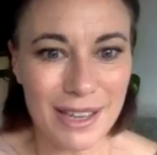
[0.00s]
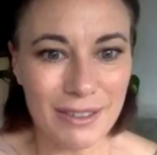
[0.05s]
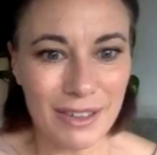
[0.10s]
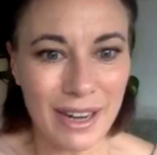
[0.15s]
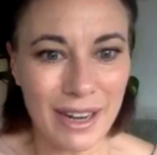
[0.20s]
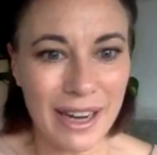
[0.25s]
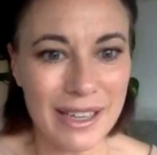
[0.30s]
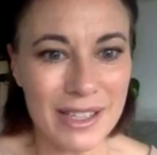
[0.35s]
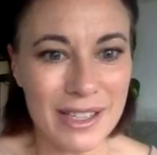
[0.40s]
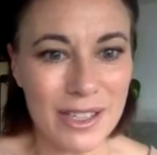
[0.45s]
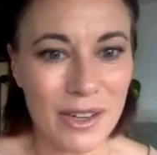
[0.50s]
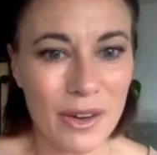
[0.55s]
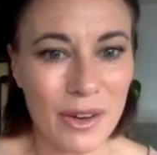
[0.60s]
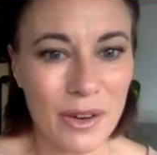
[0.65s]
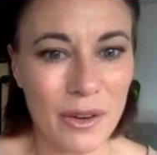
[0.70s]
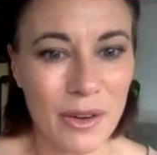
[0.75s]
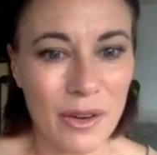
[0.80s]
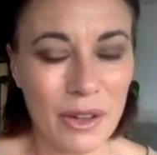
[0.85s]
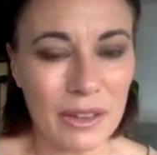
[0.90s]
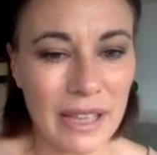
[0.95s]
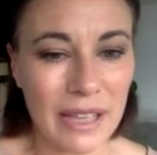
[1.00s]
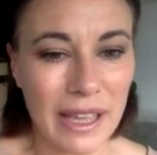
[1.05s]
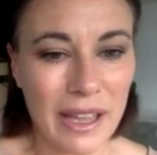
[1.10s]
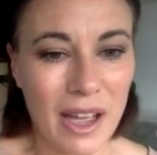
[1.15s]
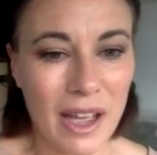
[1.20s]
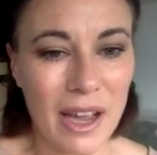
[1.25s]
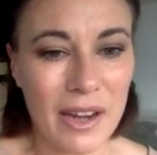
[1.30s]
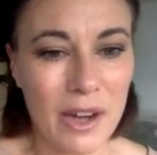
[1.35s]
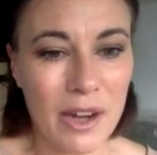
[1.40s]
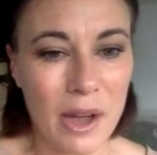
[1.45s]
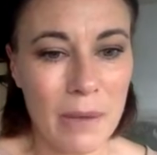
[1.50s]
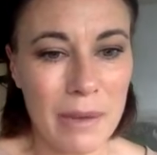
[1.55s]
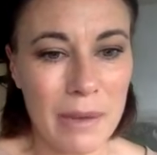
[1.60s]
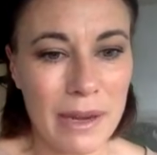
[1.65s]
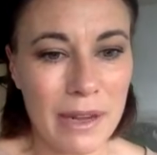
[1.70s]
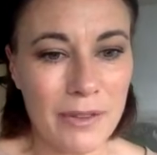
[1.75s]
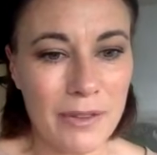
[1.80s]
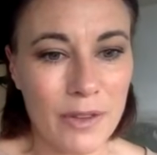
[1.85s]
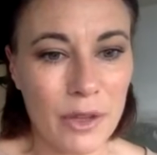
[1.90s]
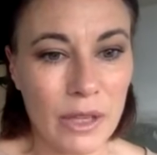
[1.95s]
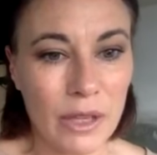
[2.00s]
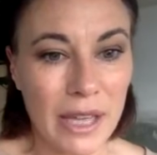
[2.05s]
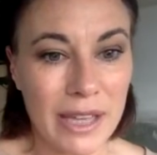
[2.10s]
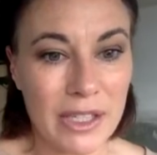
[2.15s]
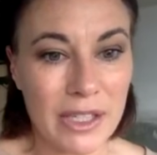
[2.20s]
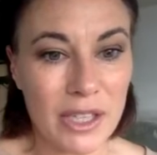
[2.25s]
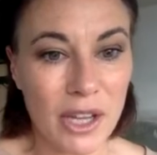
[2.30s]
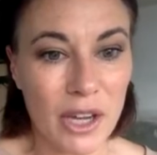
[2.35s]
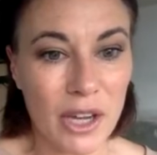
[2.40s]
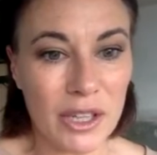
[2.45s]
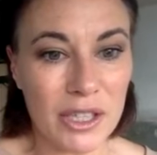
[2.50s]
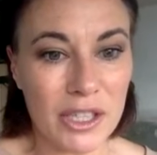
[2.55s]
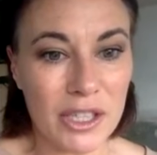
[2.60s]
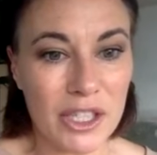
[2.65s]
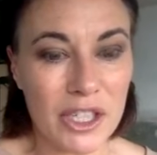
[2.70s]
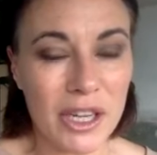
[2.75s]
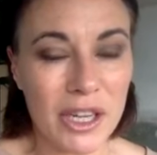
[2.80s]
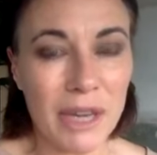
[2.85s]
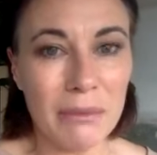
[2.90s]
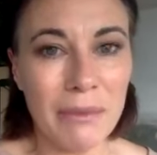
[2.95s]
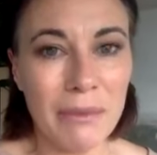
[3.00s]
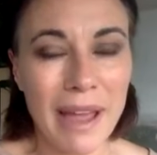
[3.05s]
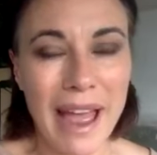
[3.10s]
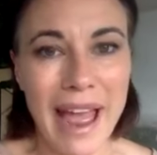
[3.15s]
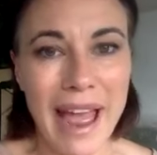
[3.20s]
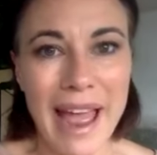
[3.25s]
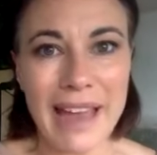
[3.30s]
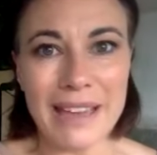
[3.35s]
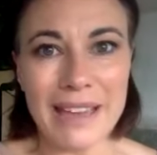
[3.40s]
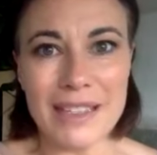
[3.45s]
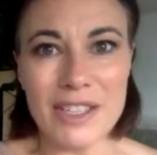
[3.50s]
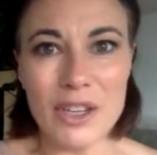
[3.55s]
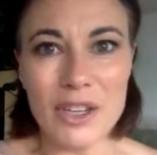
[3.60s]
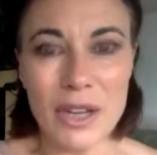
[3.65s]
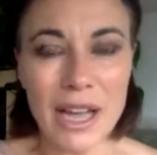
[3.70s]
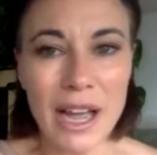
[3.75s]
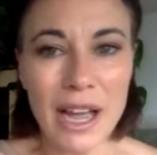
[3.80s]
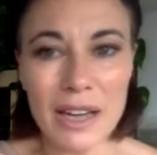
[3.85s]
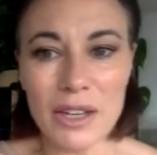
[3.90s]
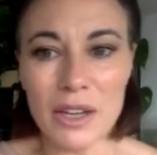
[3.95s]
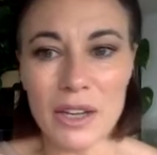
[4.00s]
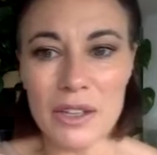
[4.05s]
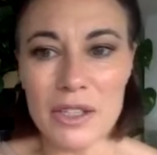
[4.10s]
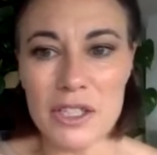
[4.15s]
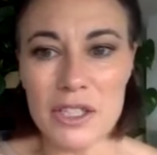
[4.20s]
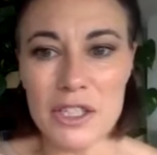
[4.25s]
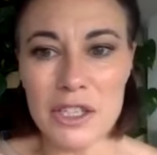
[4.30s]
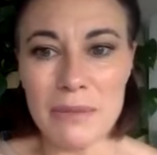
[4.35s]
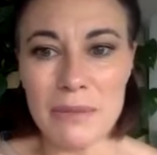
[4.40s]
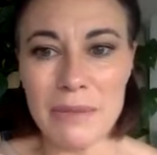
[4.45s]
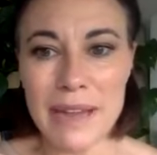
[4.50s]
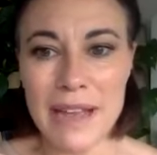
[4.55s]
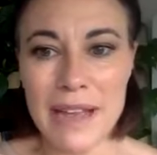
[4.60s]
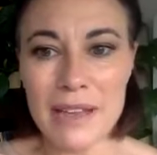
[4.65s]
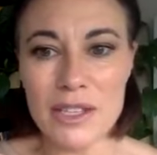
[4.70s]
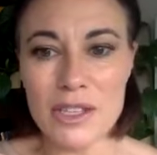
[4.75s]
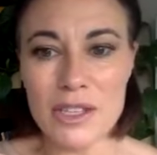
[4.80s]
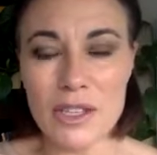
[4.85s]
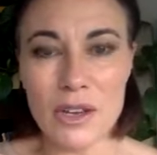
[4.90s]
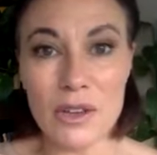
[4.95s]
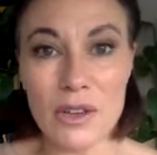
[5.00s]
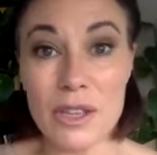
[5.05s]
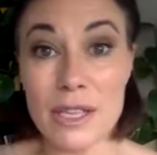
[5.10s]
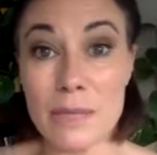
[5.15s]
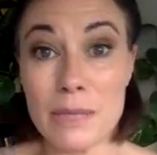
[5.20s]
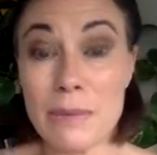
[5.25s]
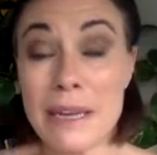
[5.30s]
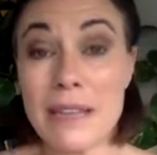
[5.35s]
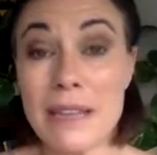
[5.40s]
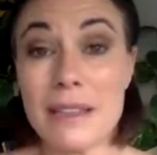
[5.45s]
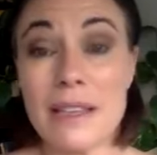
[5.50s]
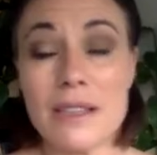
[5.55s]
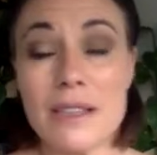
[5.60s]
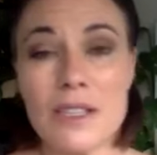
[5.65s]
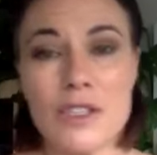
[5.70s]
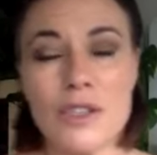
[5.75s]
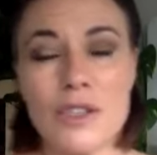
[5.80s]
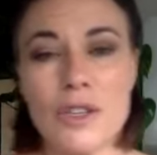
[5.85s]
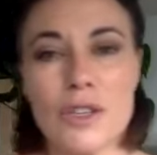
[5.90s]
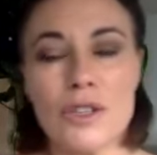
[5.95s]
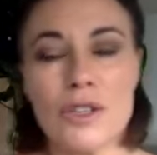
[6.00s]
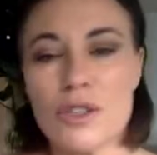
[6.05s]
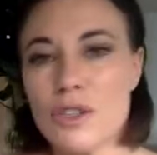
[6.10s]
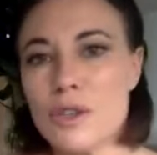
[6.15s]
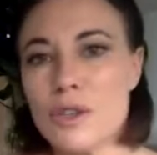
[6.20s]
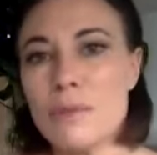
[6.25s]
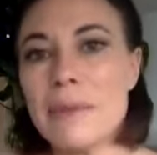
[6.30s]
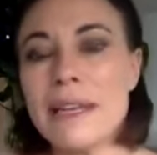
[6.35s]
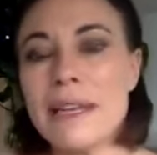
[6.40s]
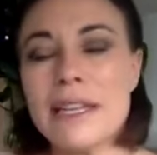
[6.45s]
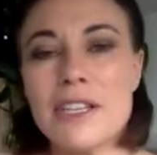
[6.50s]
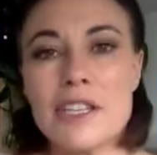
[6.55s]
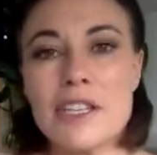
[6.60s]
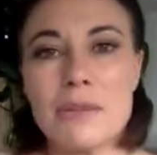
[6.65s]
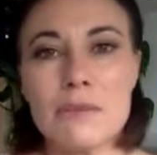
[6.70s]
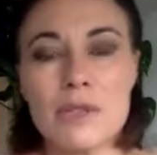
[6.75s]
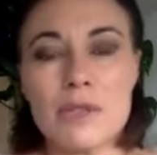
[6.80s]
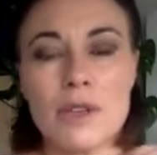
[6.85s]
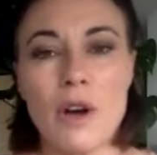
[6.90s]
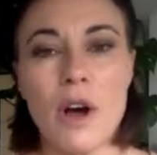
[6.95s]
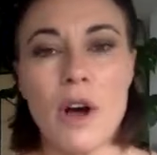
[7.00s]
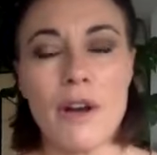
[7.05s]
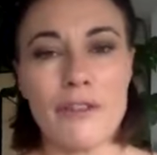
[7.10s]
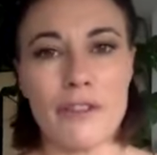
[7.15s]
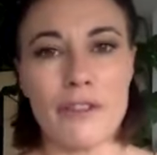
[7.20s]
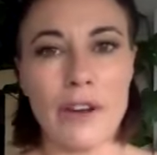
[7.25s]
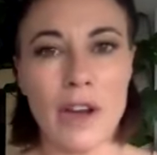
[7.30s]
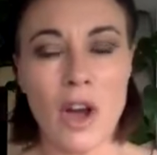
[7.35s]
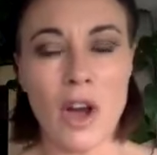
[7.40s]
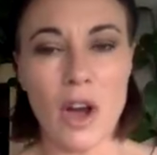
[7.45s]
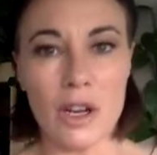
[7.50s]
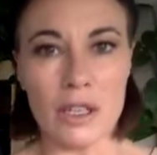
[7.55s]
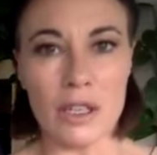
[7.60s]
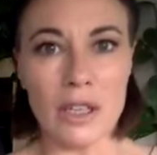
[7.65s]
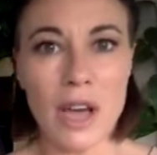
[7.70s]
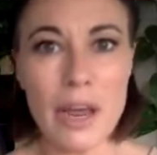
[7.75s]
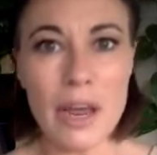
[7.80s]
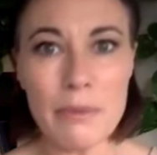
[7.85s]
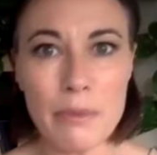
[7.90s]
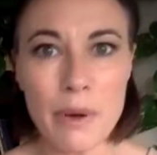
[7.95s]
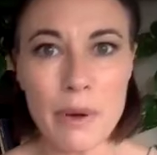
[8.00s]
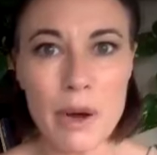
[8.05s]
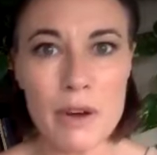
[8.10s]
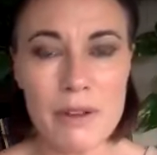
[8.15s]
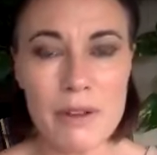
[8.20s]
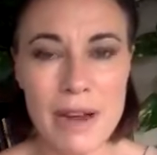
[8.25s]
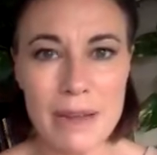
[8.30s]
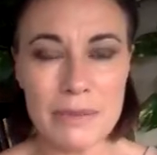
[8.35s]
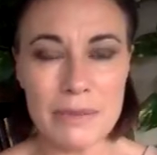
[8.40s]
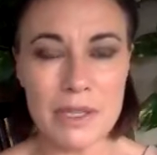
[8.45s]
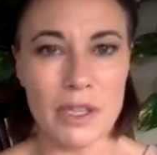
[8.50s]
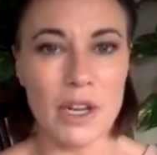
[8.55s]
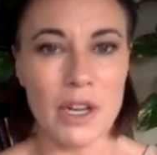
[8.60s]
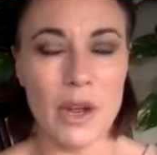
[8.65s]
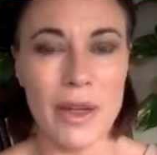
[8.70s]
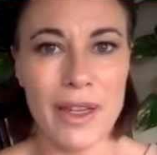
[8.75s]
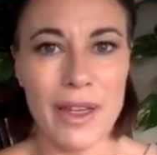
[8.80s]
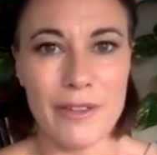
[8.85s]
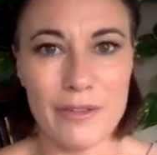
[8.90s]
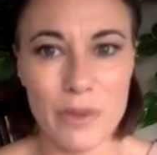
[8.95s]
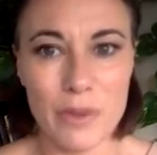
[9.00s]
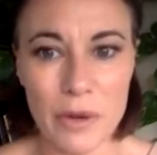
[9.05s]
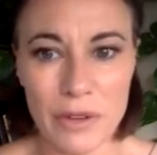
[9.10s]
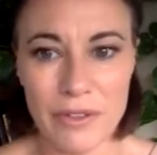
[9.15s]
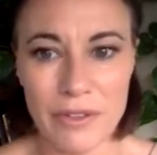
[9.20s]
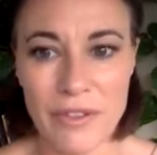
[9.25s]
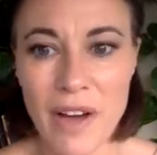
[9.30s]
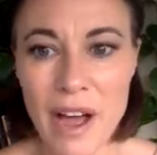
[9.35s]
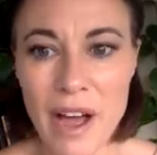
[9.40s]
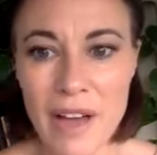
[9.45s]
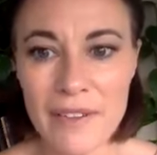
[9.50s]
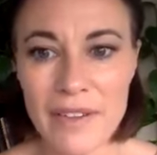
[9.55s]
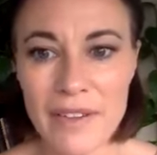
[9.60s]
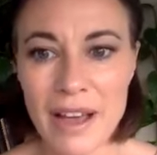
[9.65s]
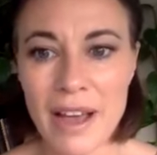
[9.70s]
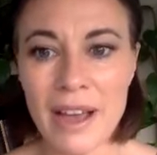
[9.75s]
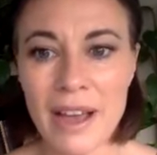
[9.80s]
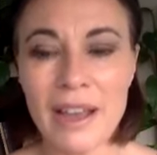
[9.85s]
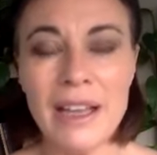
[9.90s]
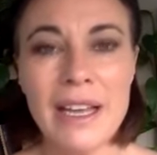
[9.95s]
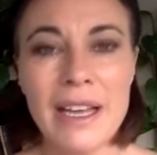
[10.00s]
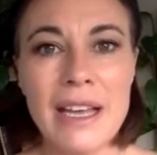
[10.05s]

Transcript: right? So, like, I know many of you like to go to the gym and you can't go to the gym now. So, there's many things that you can do. Many gyms are offering online programs. I know F45 are.